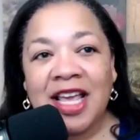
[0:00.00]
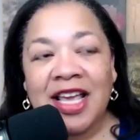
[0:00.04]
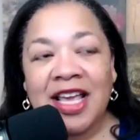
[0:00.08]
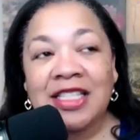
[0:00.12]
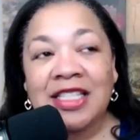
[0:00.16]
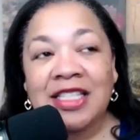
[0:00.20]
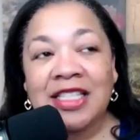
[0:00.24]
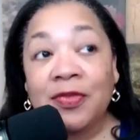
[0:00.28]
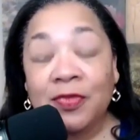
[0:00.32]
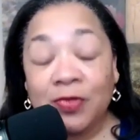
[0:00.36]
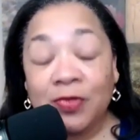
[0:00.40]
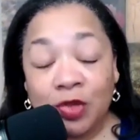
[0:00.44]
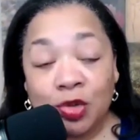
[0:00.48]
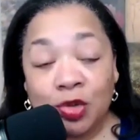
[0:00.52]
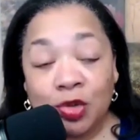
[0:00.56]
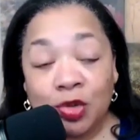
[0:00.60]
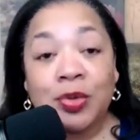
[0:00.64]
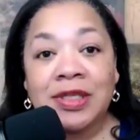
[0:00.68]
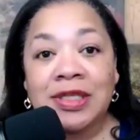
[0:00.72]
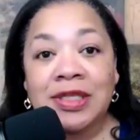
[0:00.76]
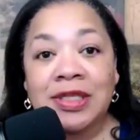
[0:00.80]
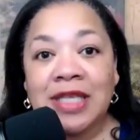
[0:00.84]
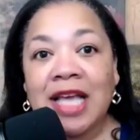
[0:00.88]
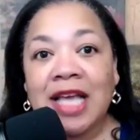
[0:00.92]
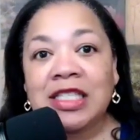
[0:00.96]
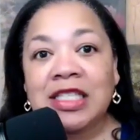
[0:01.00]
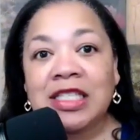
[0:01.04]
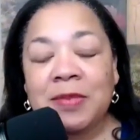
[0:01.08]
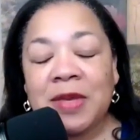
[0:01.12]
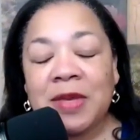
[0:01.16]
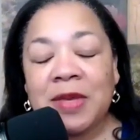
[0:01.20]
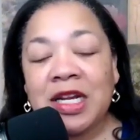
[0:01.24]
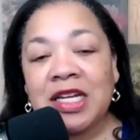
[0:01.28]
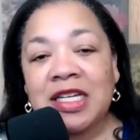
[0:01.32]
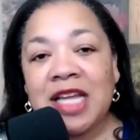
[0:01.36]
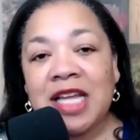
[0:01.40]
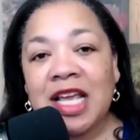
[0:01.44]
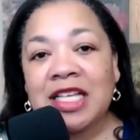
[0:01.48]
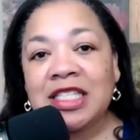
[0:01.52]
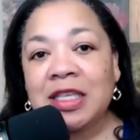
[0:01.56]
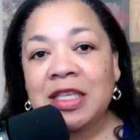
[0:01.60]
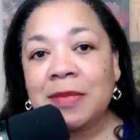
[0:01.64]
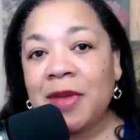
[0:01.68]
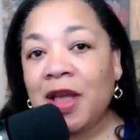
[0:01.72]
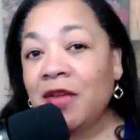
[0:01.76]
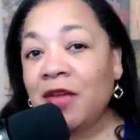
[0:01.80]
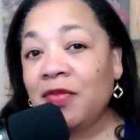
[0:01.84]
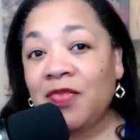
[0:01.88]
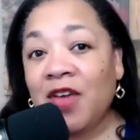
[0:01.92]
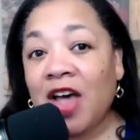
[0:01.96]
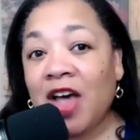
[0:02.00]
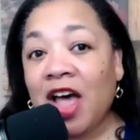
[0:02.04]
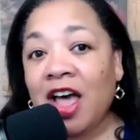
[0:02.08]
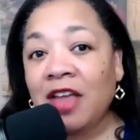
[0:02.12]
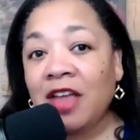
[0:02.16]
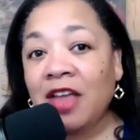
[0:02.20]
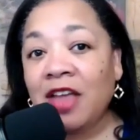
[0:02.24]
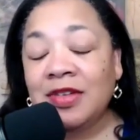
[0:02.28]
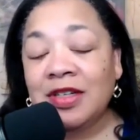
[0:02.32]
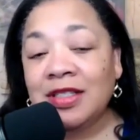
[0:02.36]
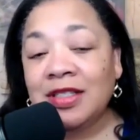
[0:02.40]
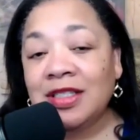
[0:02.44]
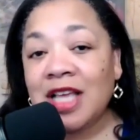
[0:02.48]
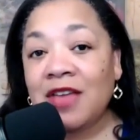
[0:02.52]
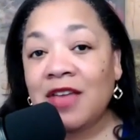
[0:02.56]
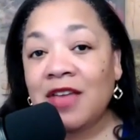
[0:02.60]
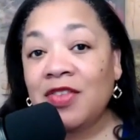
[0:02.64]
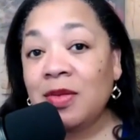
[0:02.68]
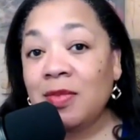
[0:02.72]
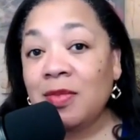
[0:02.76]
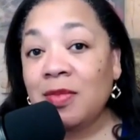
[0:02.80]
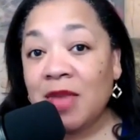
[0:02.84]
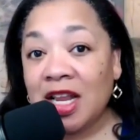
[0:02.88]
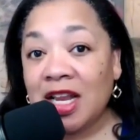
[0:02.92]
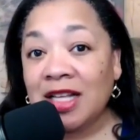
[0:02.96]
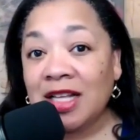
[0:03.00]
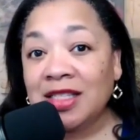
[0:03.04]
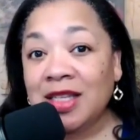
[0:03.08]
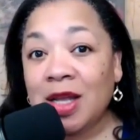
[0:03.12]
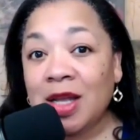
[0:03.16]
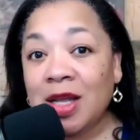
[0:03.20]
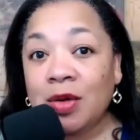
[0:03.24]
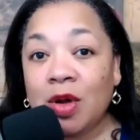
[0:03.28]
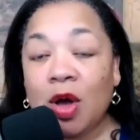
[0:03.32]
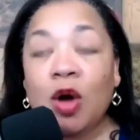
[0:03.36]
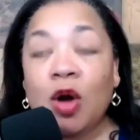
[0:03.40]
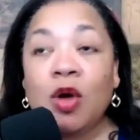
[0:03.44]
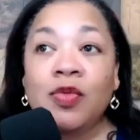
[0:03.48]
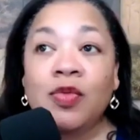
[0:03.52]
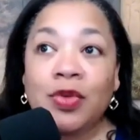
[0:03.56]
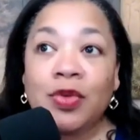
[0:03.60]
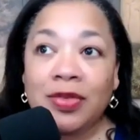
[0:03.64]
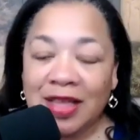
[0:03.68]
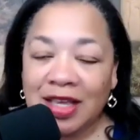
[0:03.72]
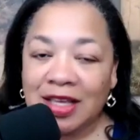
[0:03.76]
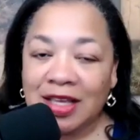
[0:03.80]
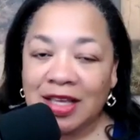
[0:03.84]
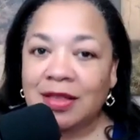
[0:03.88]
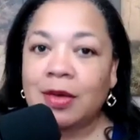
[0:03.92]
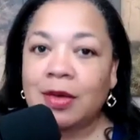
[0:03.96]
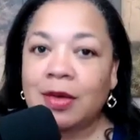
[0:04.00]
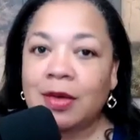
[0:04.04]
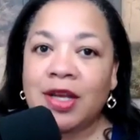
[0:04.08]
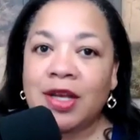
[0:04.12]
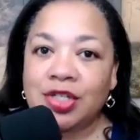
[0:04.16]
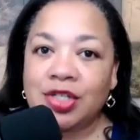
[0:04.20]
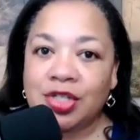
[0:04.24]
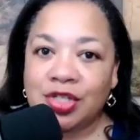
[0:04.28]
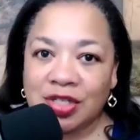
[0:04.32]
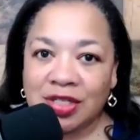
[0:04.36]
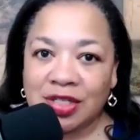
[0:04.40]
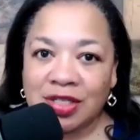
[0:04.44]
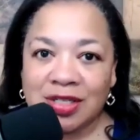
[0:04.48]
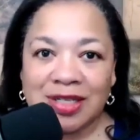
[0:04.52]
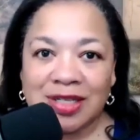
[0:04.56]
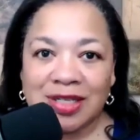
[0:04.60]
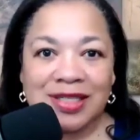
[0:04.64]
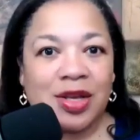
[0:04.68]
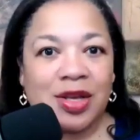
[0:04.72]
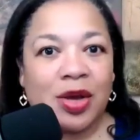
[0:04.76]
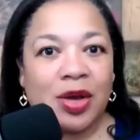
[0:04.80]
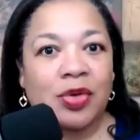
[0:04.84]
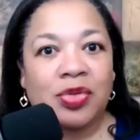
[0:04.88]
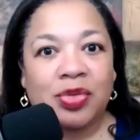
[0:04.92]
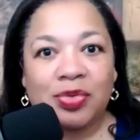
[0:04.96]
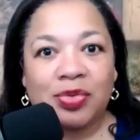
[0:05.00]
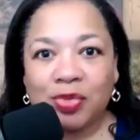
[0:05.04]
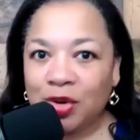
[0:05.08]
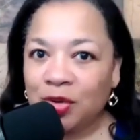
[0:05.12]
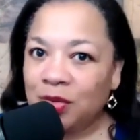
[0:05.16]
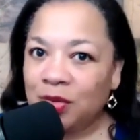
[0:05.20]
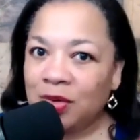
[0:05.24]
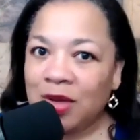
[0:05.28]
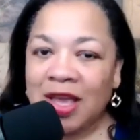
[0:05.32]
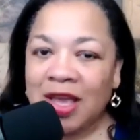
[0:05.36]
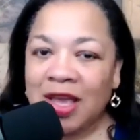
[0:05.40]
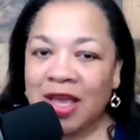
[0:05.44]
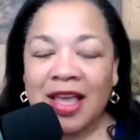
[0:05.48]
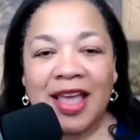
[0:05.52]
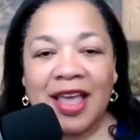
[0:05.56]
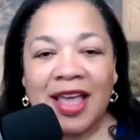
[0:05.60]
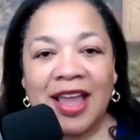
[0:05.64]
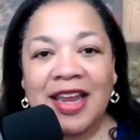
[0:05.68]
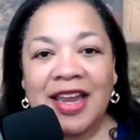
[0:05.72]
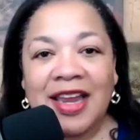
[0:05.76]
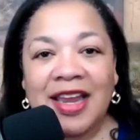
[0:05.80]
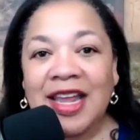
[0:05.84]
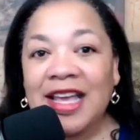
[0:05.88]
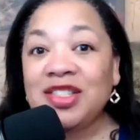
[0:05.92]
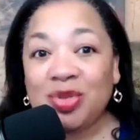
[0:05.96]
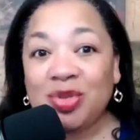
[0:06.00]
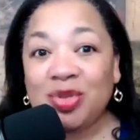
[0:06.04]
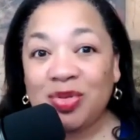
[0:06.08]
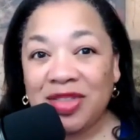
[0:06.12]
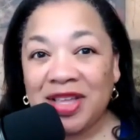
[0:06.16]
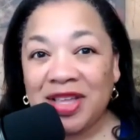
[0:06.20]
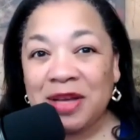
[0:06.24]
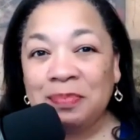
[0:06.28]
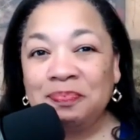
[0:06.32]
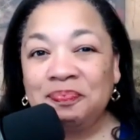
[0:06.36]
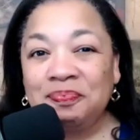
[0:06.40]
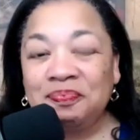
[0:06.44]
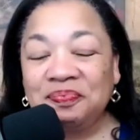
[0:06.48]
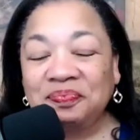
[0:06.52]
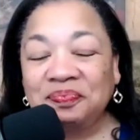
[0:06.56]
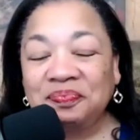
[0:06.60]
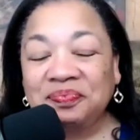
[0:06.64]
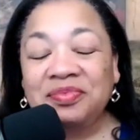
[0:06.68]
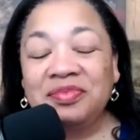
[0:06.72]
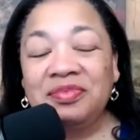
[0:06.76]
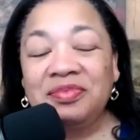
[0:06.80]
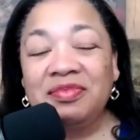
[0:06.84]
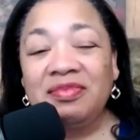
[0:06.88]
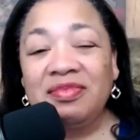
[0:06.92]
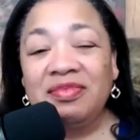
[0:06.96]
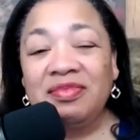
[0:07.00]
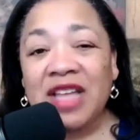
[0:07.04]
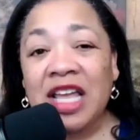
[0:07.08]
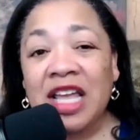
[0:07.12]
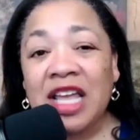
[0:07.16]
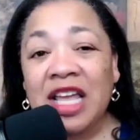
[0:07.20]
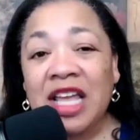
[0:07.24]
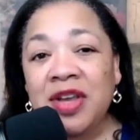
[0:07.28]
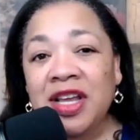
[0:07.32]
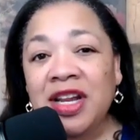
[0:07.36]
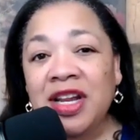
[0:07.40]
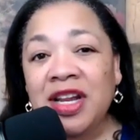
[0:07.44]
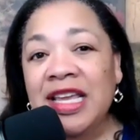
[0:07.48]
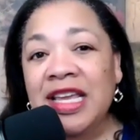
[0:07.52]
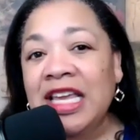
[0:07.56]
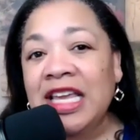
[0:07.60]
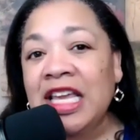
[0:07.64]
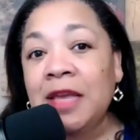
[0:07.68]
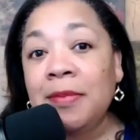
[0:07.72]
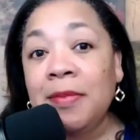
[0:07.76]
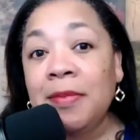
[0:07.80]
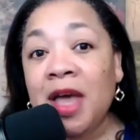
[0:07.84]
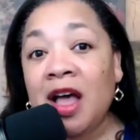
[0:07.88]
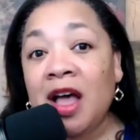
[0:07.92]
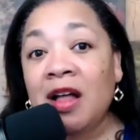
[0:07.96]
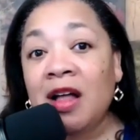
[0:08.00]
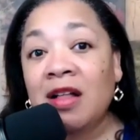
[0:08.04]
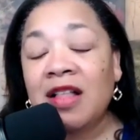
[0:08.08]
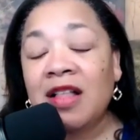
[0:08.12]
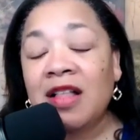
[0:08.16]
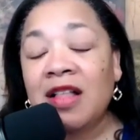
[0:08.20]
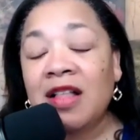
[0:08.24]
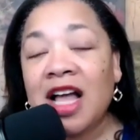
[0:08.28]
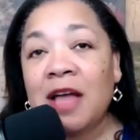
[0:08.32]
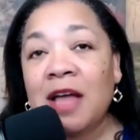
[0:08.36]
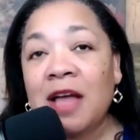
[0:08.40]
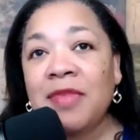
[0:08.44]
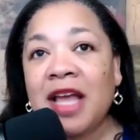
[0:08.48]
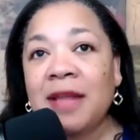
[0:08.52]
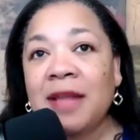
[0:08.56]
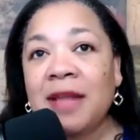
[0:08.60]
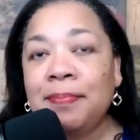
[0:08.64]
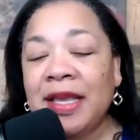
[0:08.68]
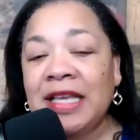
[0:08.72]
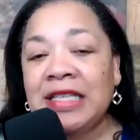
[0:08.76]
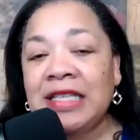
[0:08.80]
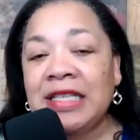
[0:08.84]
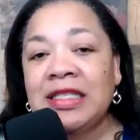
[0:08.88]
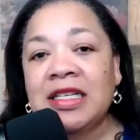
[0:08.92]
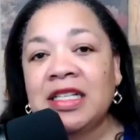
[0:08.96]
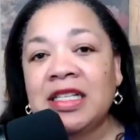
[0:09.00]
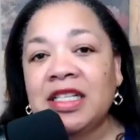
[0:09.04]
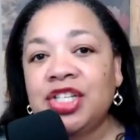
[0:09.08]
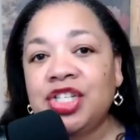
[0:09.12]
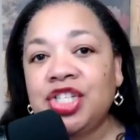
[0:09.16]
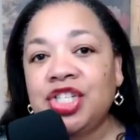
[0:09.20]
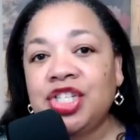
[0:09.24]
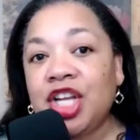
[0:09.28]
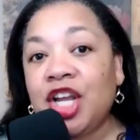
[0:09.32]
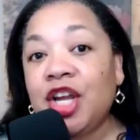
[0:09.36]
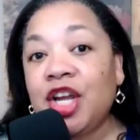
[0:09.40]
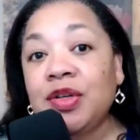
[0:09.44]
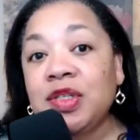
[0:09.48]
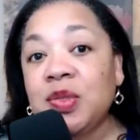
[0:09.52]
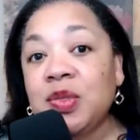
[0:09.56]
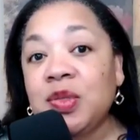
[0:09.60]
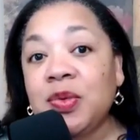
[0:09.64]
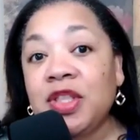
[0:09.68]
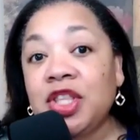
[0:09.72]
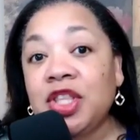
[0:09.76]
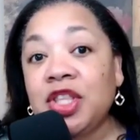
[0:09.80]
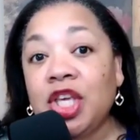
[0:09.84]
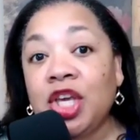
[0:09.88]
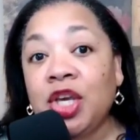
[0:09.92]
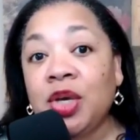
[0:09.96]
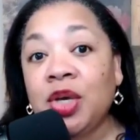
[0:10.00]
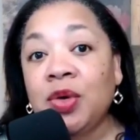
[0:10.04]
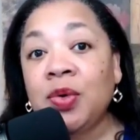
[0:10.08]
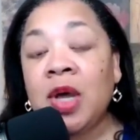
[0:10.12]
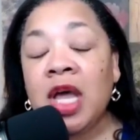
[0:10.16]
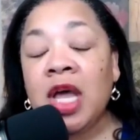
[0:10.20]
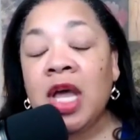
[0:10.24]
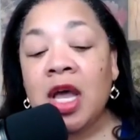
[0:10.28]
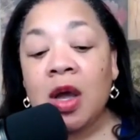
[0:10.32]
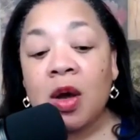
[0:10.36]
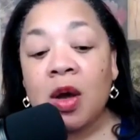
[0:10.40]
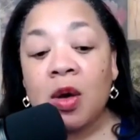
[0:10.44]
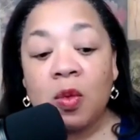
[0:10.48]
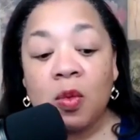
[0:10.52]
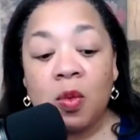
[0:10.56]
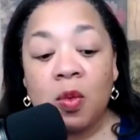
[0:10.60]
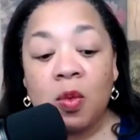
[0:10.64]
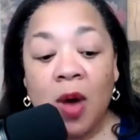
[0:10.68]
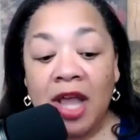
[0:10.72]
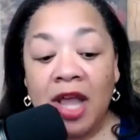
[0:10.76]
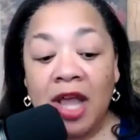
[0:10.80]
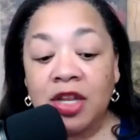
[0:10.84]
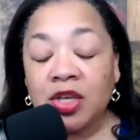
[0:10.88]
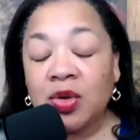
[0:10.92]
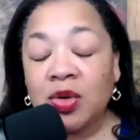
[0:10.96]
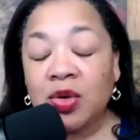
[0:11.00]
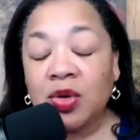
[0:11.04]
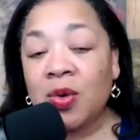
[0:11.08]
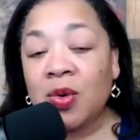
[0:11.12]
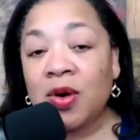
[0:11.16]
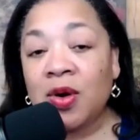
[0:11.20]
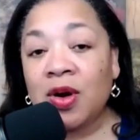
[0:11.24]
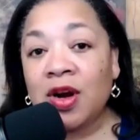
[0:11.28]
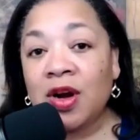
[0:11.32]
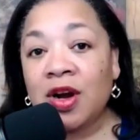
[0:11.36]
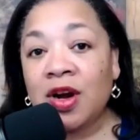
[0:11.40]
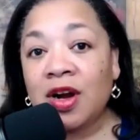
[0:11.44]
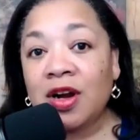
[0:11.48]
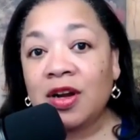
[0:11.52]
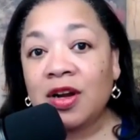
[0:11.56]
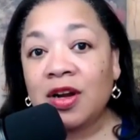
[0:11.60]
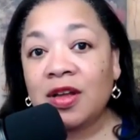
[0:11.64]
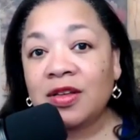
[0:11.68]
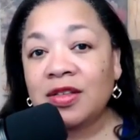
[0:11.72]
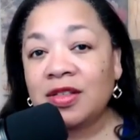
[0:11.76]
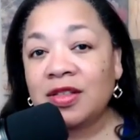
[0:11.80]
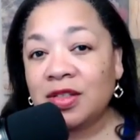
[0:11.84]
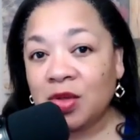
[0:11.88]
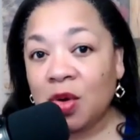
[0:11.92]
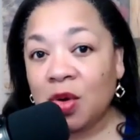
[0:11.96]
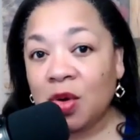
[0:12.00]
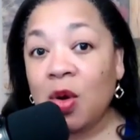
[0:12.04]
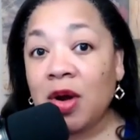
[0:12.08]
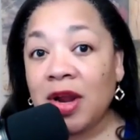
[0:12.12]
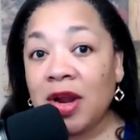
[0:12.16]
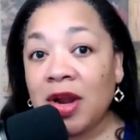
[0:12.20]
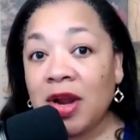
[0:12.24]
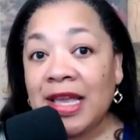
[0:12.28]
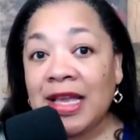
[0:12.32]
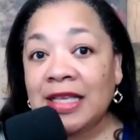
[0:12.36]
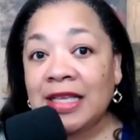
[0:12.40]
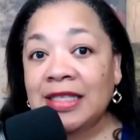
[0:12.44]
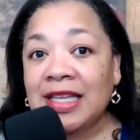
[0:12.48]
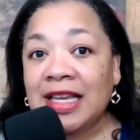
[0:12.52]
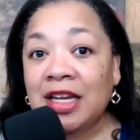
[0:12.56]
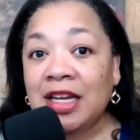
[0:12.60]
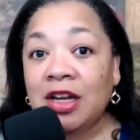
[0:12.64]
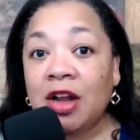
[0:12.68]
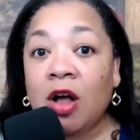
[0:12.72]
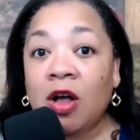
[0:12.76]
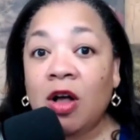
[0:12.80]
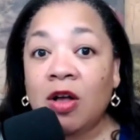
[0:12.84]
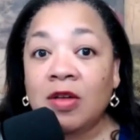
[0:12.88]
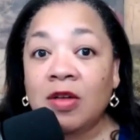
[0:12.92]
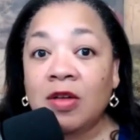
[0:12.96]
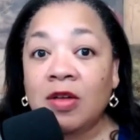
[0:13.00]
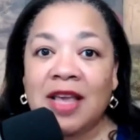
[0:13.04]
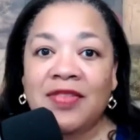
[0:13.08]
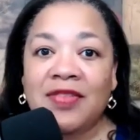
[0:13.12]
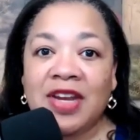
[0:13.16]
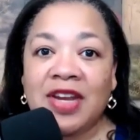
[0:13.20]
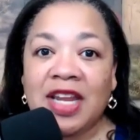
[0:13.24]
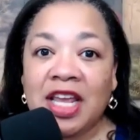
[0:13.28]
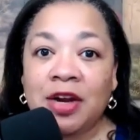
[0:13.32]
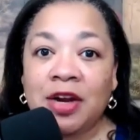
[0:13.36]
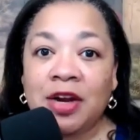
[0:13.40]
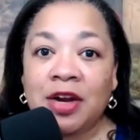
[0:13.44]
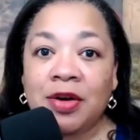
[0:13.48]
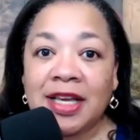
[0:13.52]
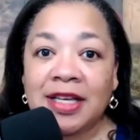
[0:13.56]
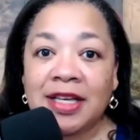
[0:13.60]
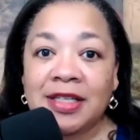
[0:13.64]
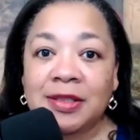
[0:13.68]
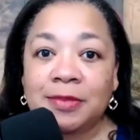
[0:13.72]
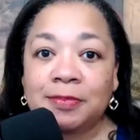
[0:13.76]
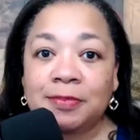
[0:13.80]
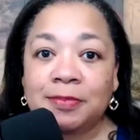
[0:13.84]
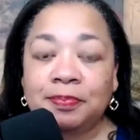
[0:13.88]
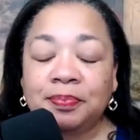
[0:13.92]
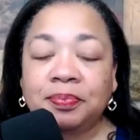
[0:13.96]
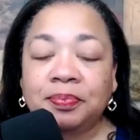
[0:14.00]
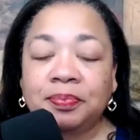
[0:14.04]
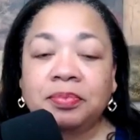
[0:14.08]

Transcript: It's a true assessment. It takes about 5 to 7 minutes. Don't overthink the questions, just go through and answer them. And you get an email that basically shares with you what your score is in all seven areas.